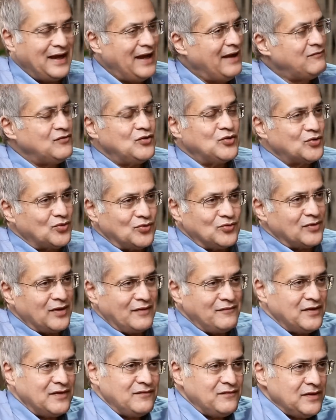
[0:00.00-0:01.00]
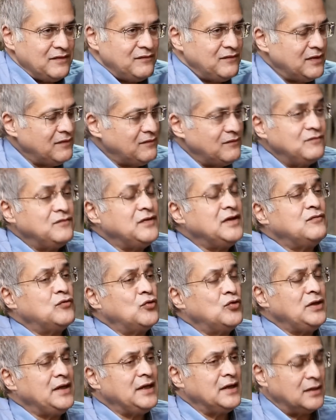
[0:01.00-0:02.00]
I have no clue. We've
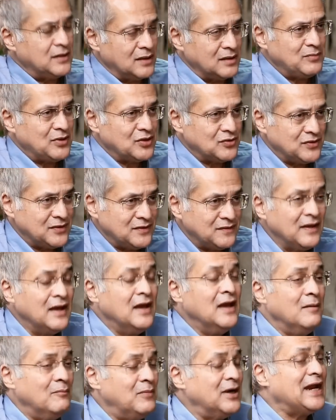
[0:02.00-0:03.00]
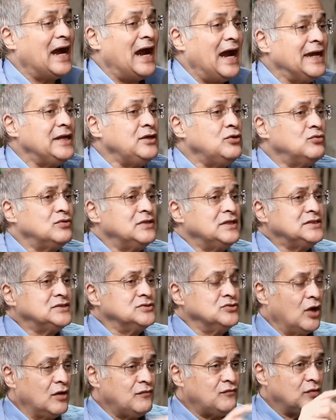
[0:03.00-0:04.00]
only heard about this, but I know
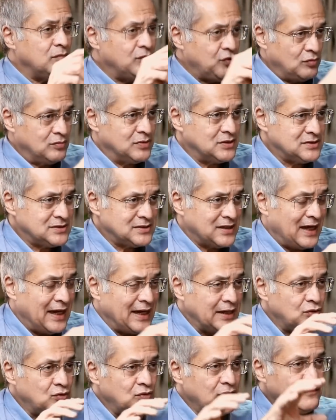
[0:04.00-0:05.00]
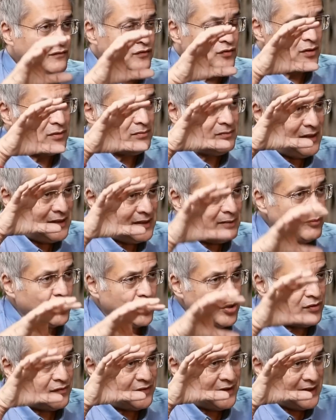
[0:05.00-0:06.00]
this not from humans. I know it from
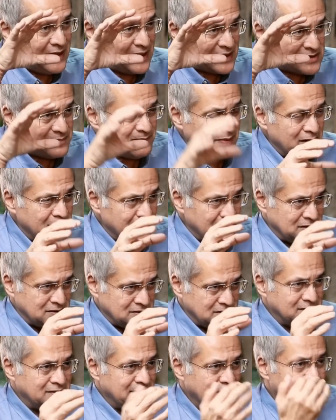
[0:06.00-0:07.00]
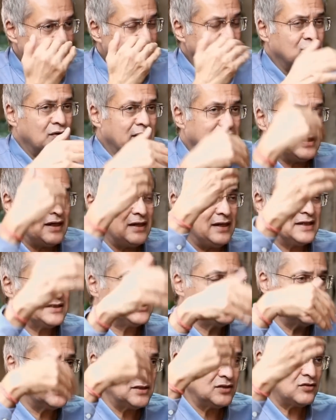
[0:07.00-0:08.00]
laboratory experiments that, you know, in our
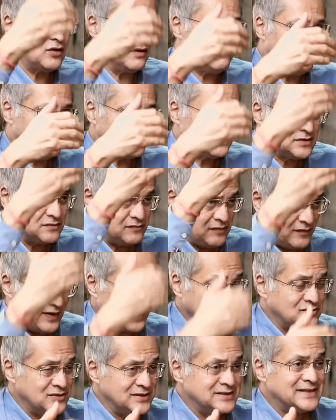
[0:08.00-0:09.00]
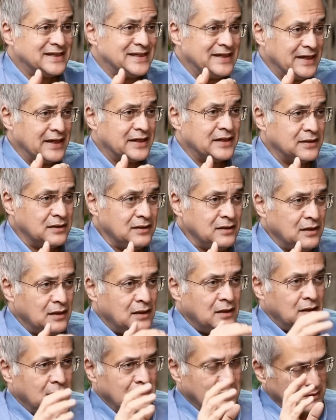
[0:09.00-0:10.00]
lectures and conferences, we've actually seen data
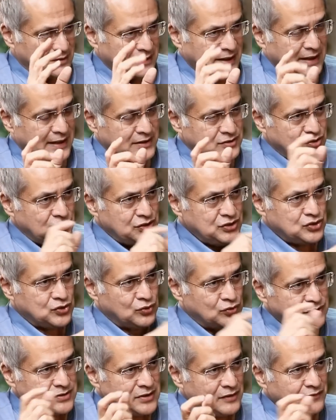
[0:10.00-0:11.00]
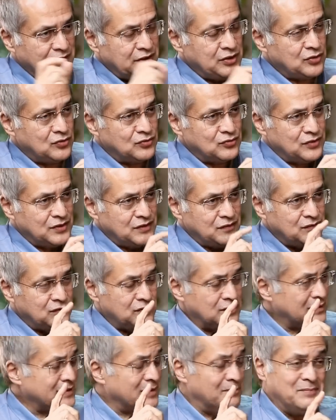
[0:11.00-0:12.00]
that actually shows that when you do
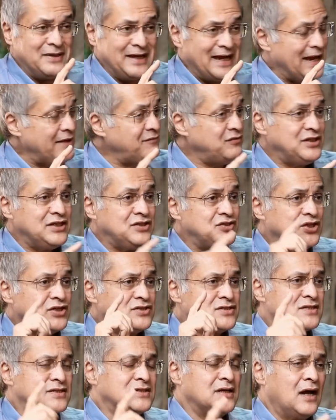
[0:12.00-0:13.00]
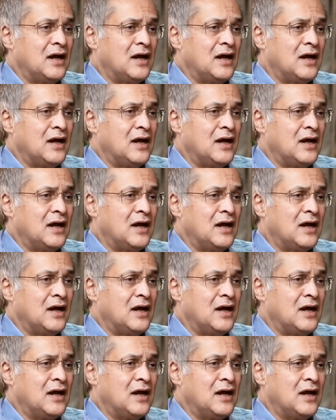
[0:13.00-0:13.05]
this, everything changes.